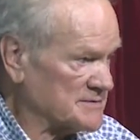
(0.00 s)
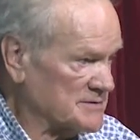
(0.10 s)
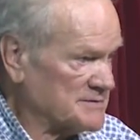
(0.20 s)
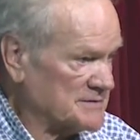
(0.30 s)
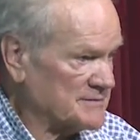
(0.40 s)

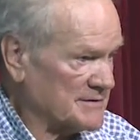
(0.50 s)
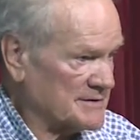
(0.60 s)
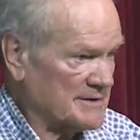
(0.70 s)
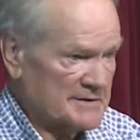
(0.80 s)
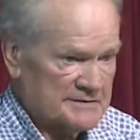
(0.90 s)
troops at
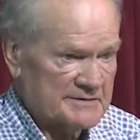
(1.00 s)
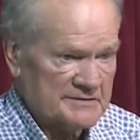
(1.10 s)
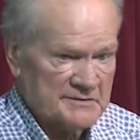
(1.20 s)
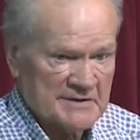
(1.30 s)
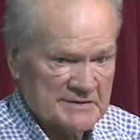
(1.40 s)
Fort Carson,
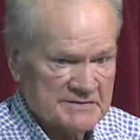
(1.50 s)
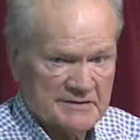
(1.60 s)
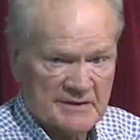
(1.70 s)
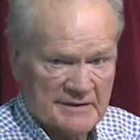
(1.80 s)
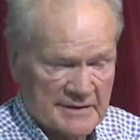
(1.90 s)
as many as
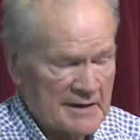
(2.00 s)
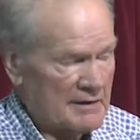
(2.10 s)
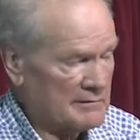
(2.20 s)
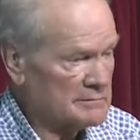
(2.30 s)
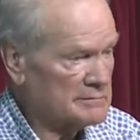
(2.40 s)
there are now.